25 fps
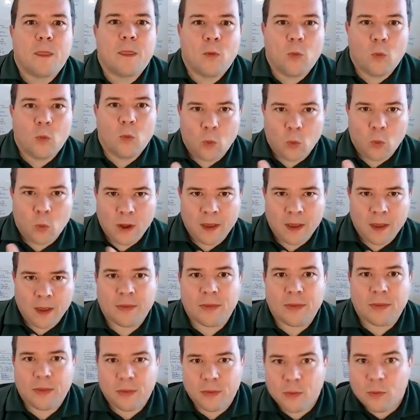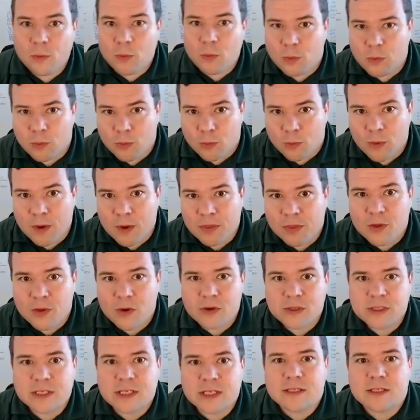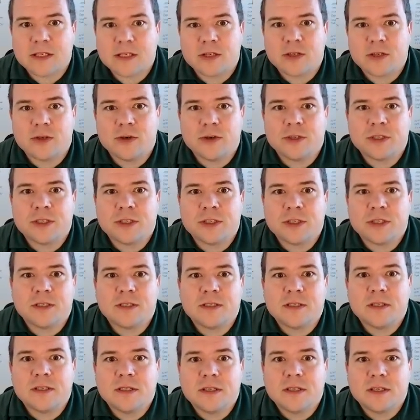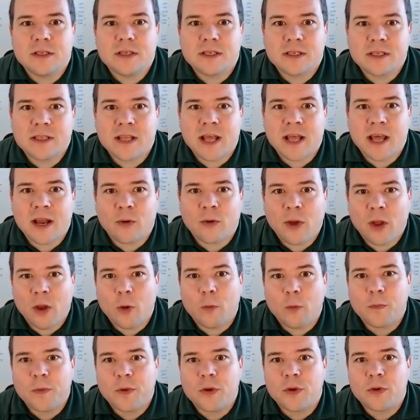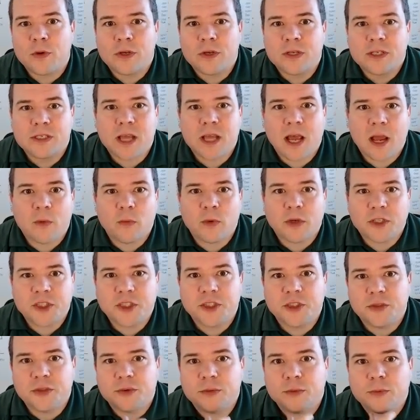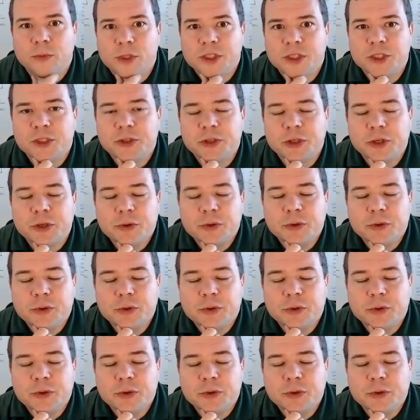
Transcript: with those institutions that'll help you decide what you do?